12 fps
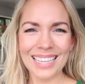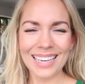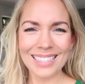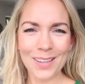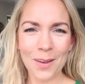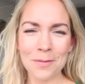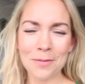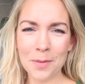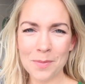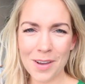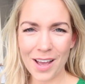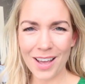Daddy's home
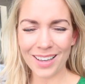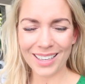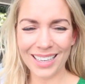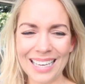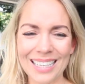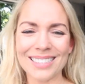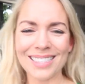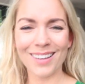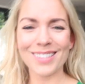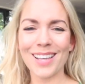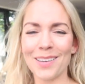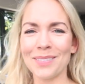from work and he's
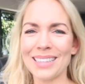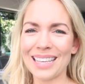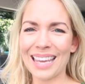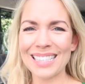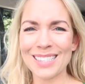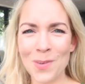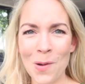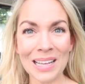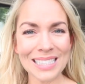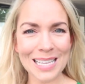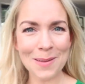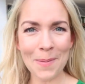outside with the kids
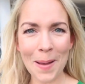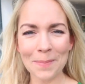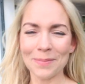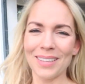winding them up.